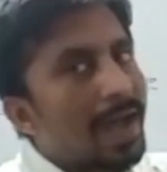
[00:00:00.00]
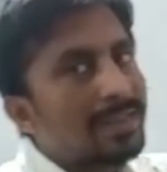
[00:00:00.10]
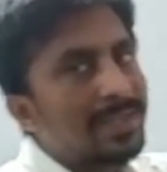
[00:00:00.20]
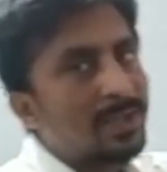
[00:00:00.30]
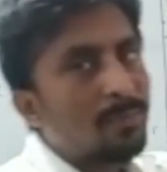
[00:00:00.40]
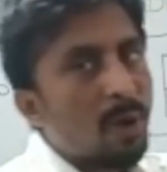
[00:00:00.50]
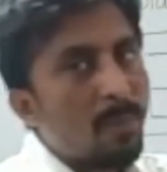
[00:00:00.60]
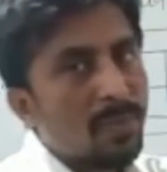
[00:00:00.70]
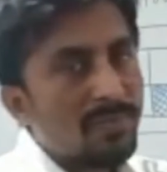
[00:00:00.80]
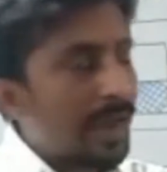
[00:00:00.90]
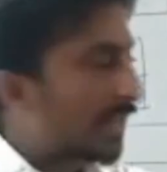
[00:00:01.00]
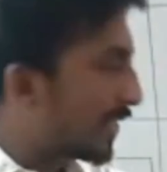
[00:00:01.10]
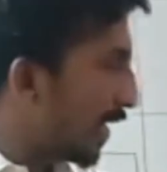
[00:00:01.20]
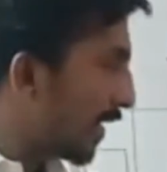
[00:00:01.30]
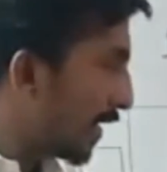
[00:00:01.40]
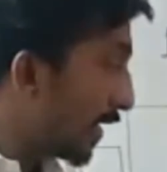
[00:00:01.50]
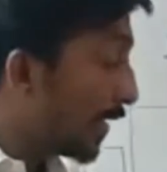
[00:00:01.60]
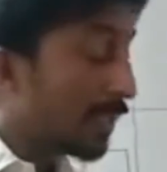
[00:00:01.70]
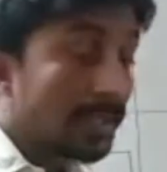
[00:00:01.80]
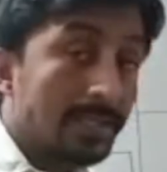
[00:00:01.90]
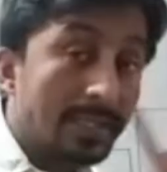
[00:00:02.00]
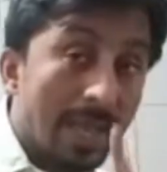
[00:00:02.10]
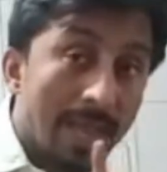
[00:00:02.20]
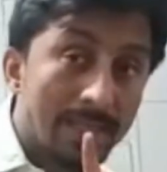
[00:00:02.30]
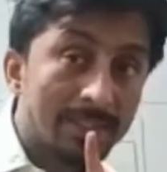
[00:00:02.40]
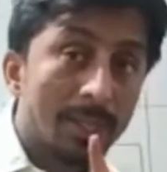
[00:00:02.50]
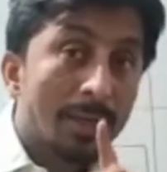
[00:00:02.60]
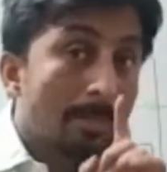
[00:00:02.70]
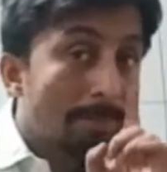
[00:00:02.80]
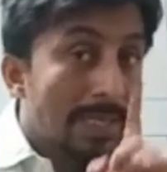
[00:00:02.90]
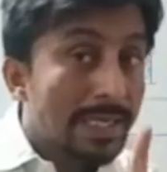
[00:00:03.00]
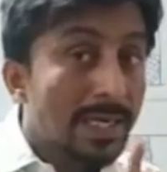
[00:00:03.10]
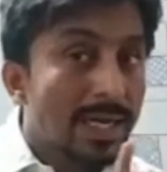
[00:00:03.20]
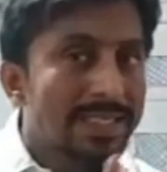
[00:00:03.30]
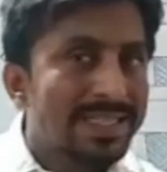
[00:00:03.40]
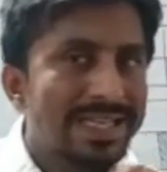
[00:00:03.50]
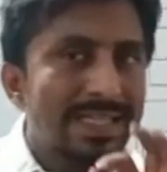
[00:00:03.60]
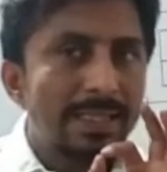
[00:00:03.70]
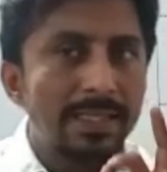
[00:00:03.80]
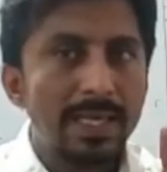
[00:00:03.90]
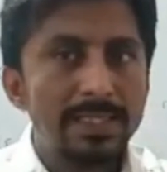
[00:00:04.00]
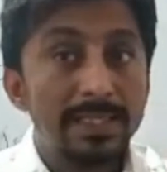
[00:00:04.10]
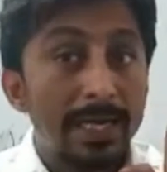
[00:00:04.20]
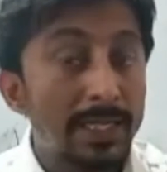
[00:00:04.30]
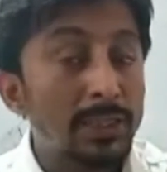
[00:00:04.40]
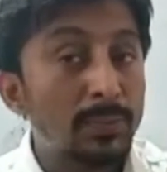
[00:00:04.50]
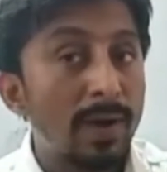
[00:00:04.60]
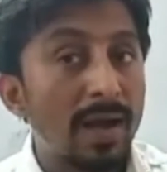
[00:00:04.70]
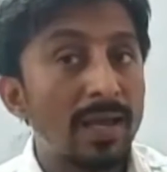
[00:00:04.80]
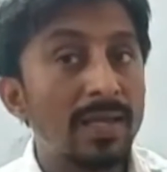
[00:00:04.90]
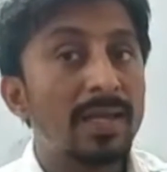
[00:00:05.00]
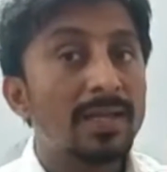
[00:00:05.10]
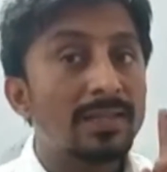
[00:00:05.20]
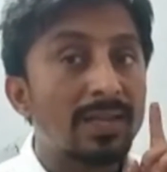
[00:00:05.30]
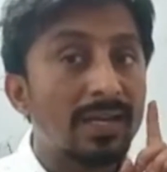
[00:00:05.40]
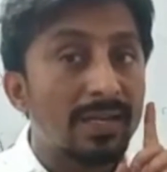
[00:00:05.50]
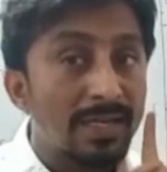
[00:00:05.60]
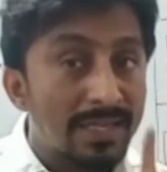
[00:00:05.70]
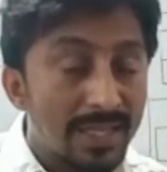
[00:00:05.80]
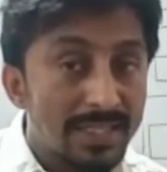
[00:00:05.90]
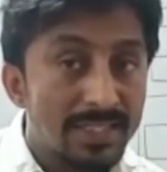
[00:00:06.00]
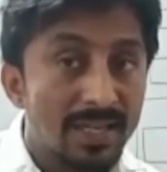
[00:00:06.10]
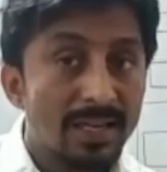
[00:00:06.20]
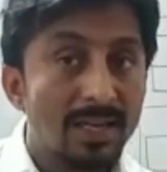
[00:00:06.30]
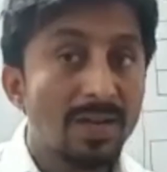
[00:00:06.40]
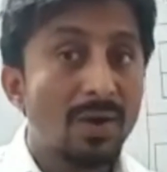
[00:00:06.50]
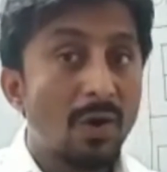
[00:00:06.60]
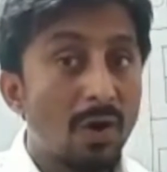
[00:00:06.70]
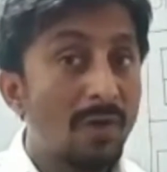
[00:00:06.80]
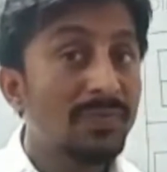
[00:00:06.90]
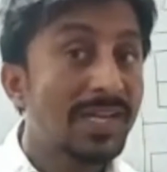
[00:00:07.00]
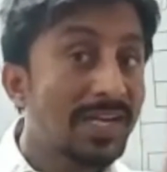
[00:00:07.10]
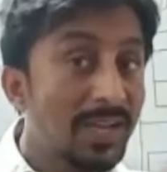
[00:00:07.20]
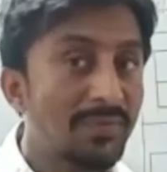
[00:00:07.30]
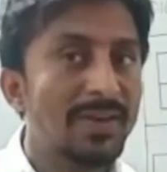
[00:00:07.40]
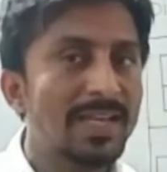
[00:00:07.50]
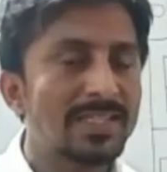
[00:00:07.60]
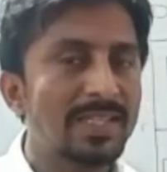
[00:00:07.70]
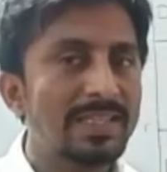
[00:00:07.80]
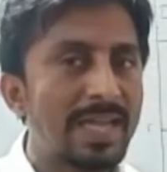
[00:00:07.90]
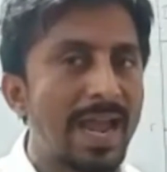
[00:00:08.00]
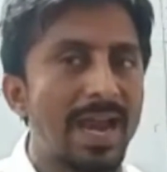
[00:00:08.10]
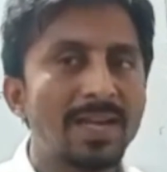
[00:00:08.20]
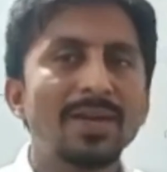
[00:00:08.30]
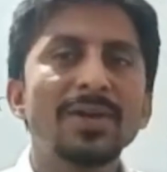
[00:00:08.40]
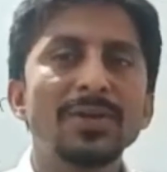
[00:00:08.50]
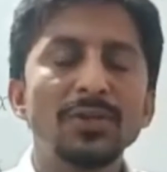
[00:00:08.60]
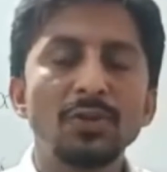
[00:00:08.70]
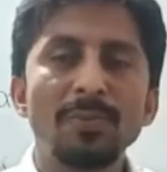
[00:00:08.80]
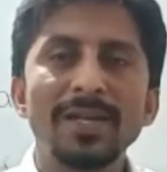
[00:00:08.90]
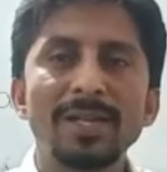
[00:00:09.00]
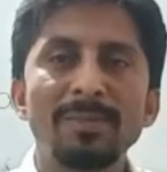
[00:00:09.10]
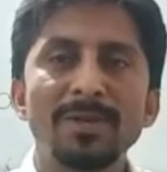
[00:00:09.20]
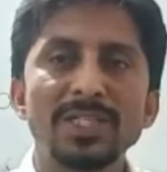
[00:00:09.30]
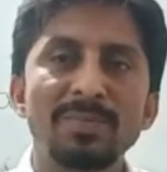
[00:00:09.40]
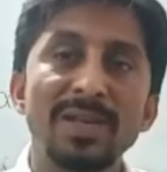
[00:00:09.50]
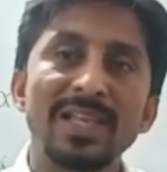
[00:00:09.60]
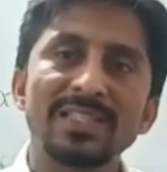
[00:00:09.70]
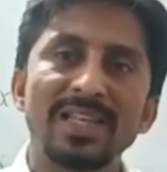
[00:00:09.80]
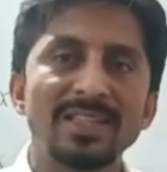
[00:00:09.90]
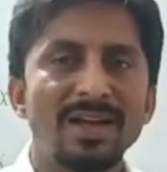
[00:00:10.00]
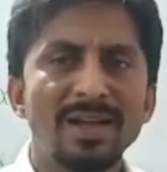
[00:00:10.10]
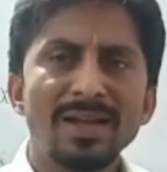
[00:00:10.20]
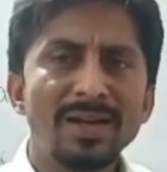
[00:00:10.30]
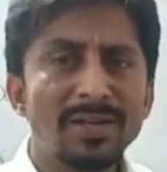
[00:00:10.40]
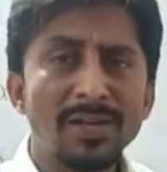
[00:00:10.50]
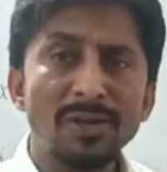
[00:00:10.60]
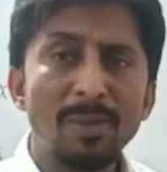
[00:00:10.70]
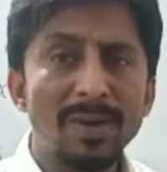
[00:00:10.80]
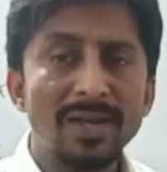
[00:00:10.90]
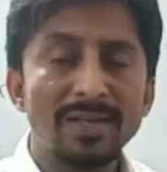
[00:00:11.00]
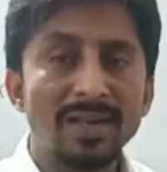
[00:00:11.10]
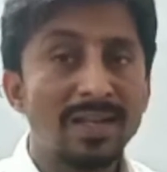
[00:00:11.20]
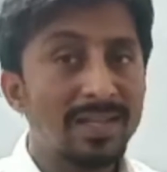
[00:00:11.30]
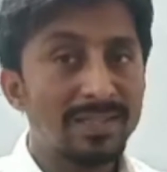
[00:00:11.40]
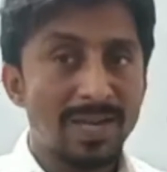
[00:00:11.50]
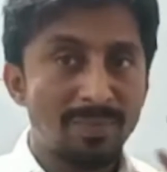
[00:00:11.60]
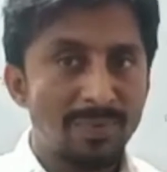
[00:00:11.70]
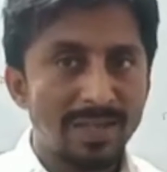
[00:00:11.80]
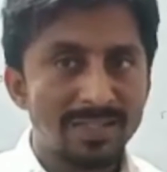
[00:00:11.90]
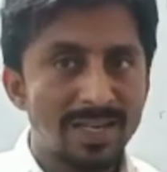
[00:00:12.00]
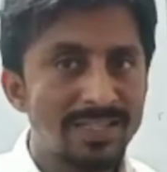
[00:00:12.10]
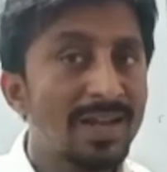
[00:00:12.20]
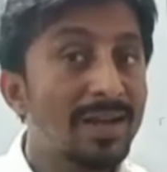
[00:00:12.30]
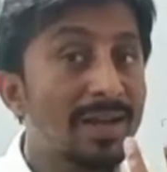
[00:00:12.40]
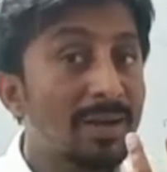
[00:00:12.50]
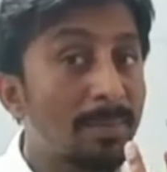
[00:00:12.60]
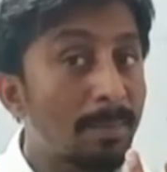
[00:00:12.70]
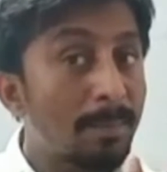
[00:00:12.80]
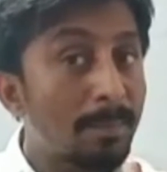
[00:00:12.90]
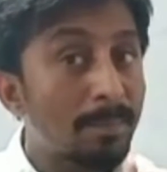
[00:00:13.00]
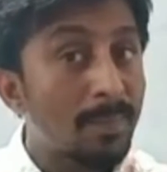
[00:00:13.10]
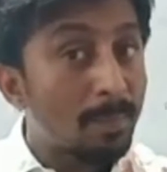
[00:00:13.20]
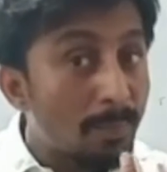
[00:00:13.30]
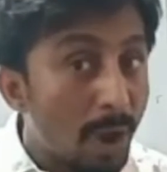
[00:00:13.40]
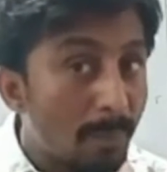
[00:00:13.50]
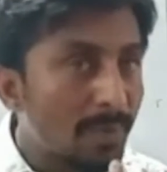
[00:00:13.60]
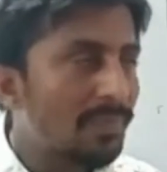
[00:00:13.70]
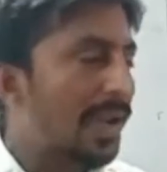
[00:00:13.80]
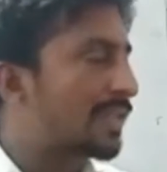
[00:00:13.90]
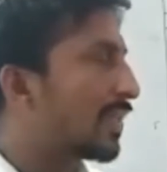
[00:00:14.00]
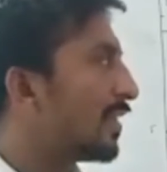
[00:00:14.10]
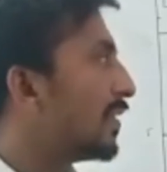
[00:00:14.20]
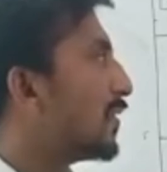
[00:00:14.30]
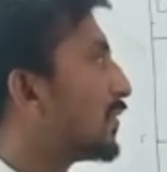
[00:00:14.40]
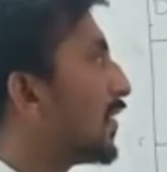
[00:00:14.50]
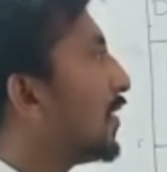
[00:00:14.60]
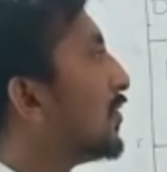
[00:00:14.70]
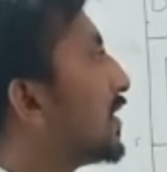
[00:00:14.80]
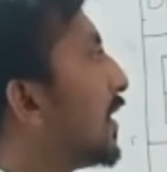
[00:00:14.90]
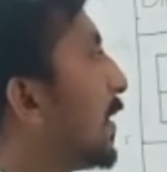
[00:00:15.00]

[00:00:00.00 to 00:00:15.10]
are they the proper fraction? Yes, because they satisfy the condition of the definition that numerator must be less than the denominator. That fraction is a proper fraction. So here you